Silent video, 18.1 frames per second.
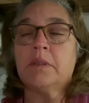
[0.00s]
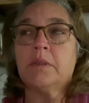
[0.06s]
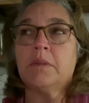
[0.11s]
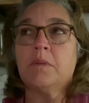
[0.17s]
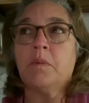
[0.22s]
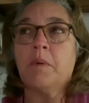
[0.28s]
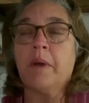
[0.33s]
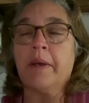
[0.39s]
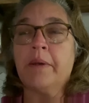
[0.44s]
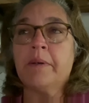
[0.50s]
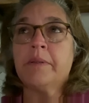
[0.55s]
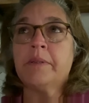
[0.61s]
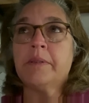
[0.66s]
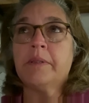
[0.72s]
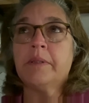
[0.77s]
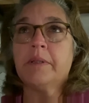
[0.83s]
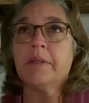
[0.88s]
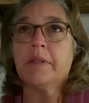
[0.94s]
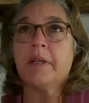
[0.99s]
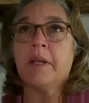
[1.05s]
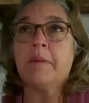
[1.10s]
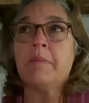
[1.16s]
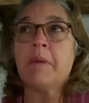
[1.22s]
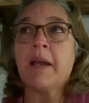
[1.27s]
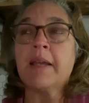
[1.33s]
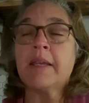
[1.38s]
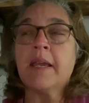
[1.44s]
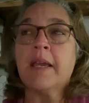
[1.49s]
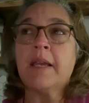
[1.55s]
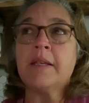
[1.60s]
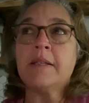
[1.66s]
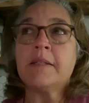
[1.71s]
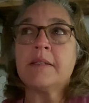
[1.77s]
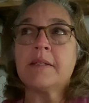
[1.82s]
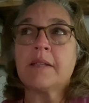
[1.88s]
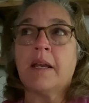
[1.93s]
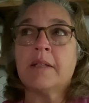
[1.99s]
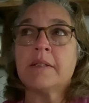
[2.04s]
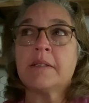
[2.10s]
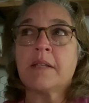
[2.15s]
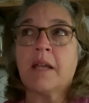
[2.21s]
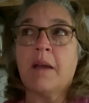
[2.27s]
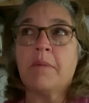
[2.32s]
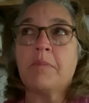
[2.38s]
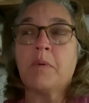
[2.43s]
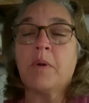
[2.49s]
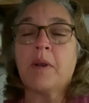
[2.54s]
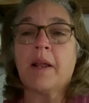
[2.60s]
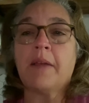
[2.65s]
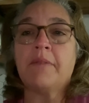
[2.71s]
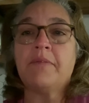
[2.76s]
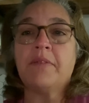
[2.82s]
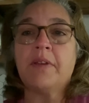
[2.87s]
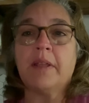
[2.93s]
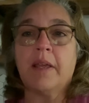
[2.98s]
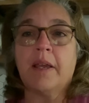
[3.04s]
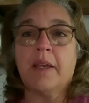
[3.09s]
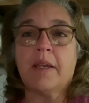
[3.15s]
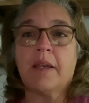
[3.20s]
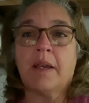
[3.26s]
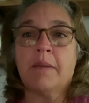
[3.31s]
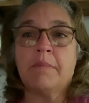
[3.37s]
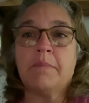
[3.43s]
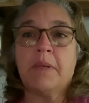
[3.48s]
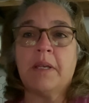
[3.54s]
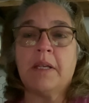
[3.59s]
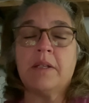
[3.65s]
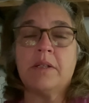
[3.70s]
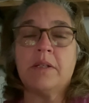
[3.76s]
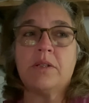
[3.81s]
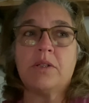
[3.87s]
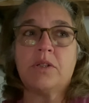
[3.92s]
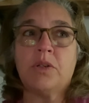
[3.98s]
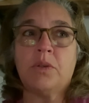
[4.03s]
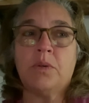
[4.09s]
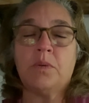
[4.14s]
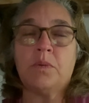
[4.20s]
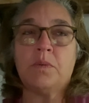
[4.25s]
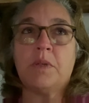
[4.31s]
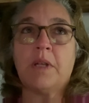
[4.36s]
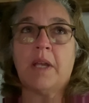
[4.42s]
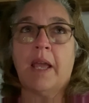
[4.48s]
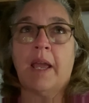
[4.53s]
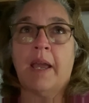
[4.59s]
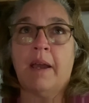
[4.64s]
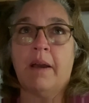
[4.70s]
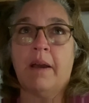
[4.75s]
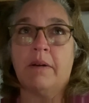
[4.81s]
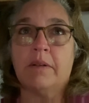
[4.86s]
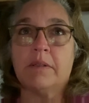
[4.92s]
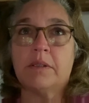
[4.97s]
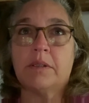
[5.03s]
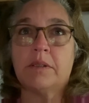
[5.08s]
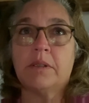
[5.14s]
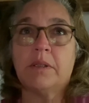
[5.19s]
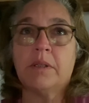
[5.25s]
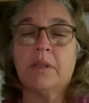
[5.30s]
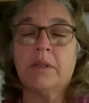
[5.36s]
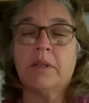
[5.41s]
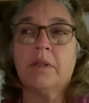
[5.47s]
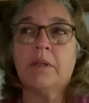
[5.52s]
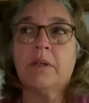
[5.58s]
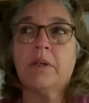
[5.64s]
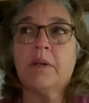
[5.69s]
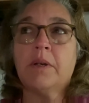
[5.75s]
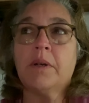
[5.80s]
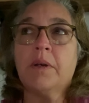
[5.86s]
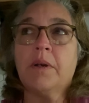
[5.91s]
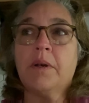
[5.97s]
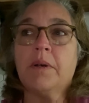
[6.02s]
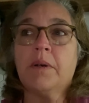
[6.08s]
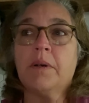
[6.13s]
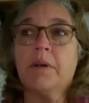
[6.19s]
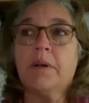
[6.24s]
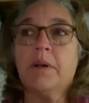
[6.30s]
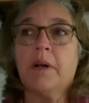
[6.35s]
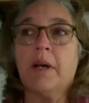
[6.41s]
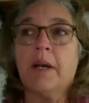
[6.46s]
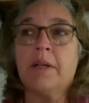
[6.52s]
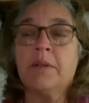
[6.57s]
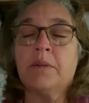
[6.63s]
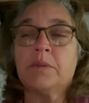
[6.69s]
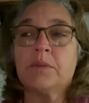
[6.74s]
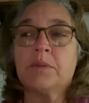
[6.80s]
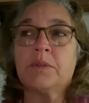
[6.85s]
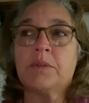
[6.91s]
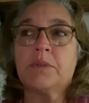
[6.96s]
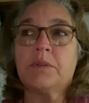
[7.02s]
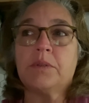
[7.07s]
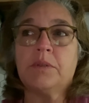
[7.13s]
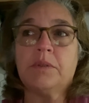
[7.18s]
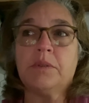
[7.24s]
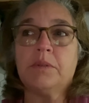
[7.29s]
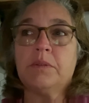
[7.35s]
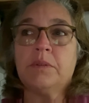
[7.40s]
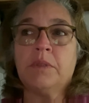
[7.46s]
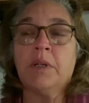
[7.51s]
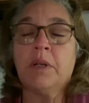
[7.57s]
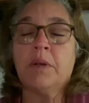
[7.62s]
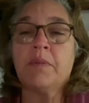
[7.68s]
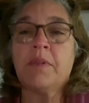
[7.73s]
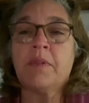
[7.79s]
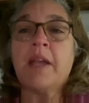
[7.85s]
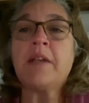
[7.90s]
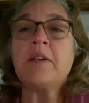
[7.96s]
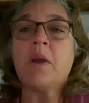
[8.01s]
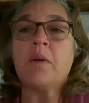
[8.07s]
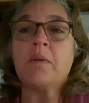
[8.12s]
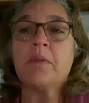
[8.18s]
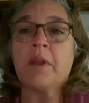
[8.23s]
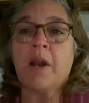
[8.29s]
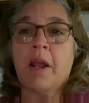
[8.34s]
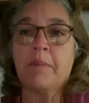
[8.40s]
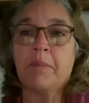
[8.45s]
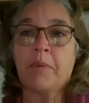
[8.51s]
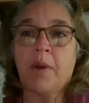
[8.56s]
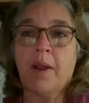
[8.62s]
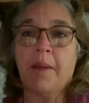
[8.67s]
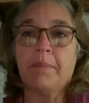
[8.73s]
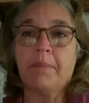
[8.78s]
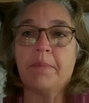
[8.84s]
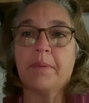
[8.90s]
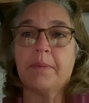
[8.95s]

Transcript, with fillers: Well, in my case, I stop when I feel like I'm being tuned out. I don't, you know, they know that I prep